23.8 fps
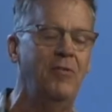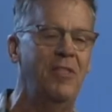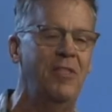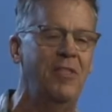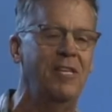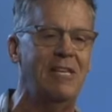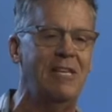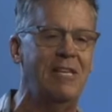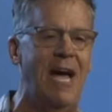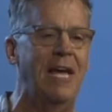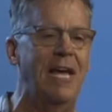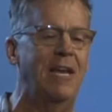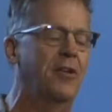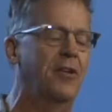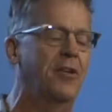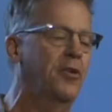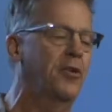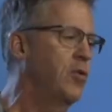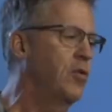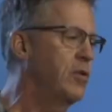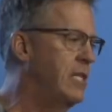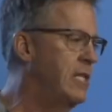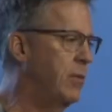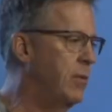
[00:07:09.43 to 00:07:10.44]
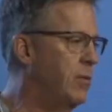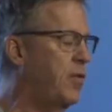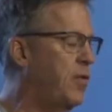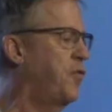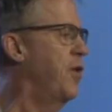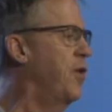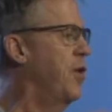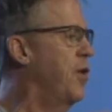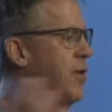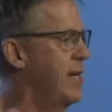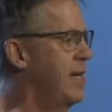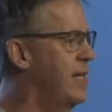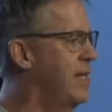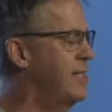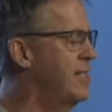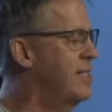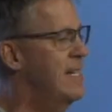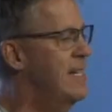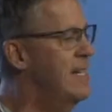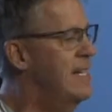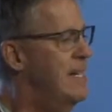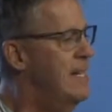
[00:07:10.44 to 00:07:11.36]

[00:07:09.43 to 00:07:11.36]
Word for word: to this island. Of course, he was furious.